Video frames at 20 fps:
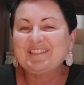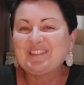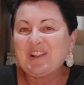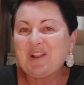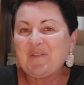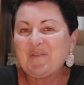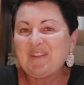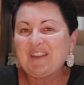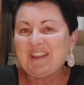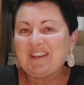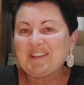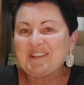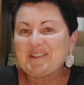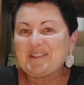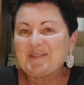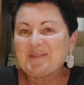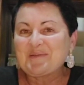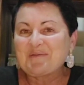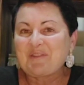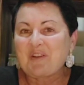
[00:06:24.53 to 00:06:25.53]
Don't forget to
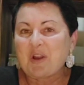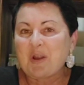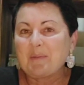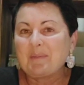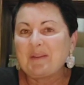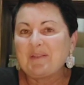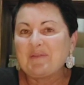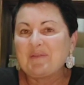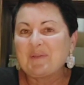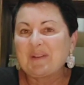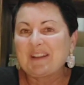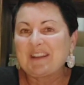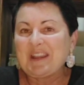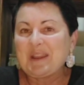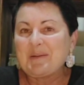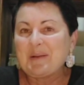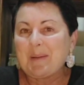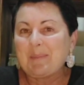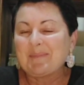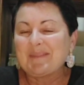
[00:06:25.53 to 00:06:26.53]
subscribe if you want to
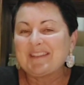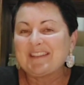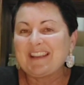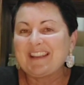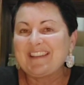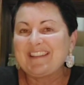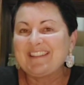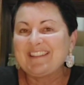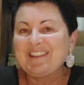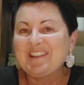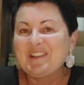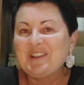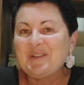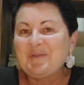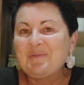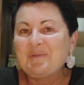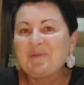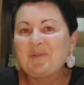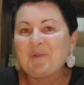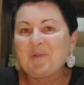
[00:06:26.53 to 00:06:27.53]
keep up to date
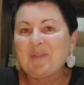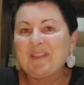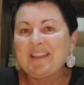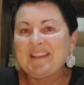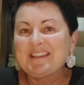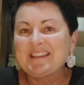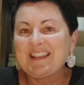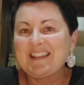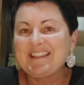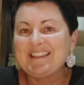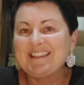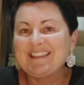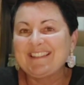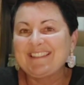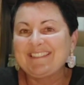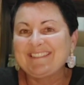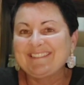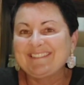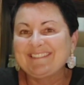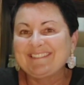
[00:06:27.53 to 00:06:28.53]
with all things
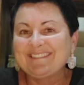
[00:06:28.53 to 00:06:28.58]
Scentsy.